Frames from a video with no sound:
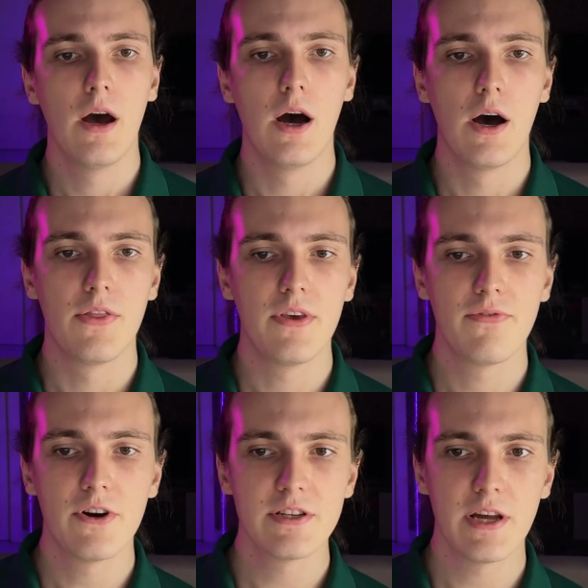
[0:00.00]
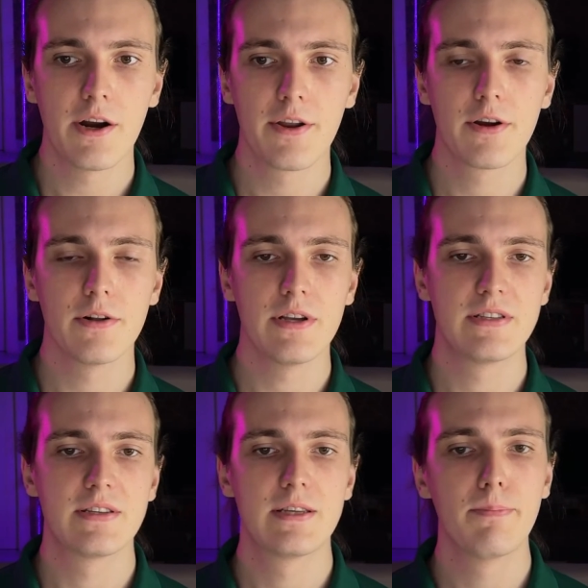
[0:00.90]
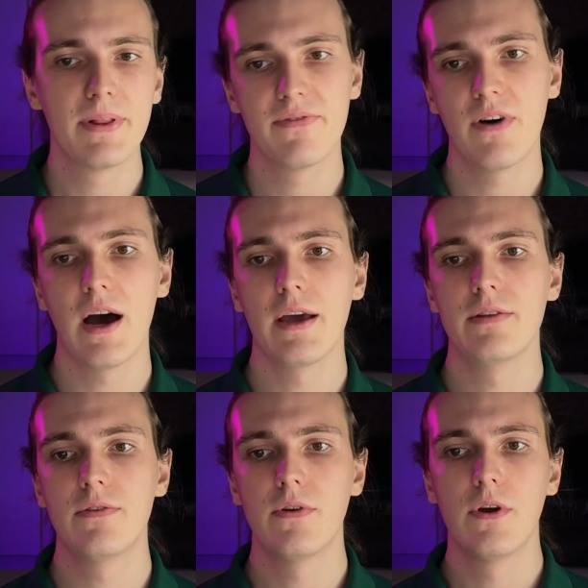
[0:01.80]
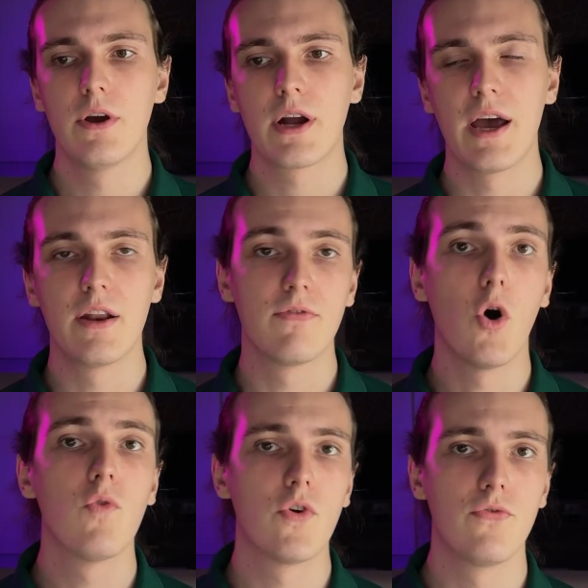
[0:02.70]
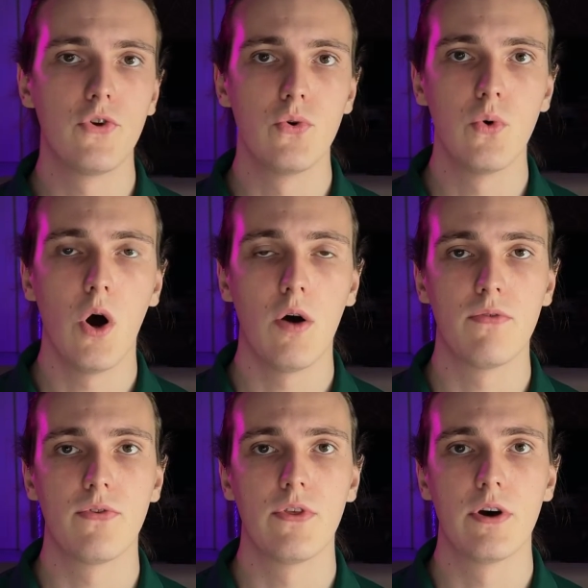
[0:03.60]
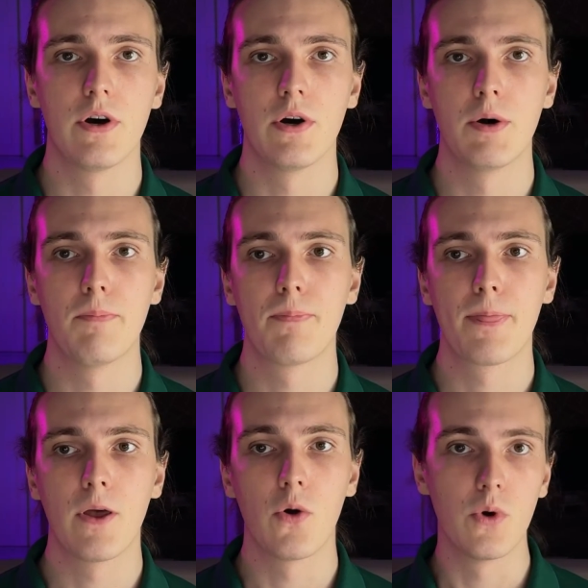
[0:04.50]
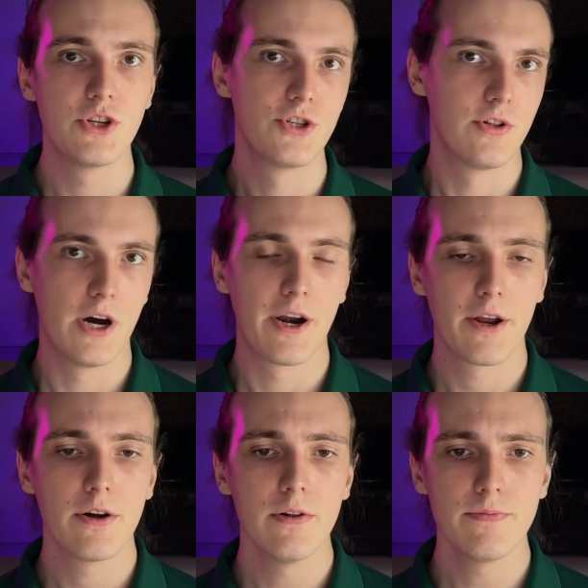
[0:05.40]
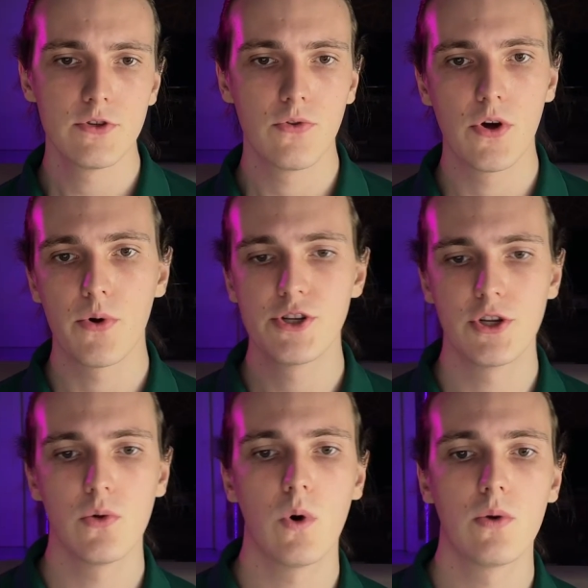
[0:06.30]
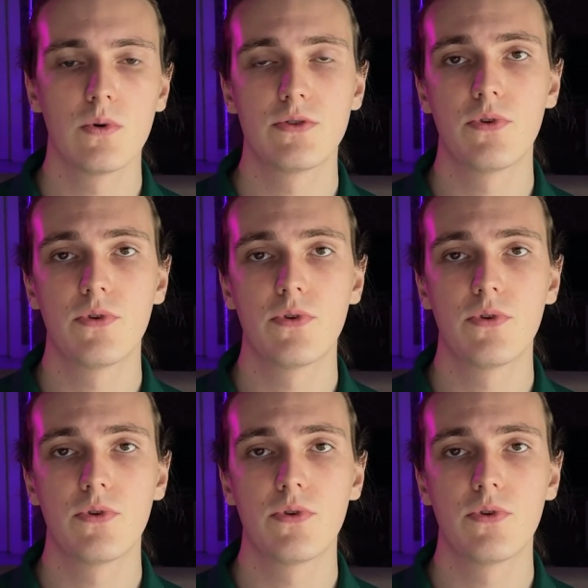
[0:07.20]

The first article is a simplified kind of overview of the original article. So the original one was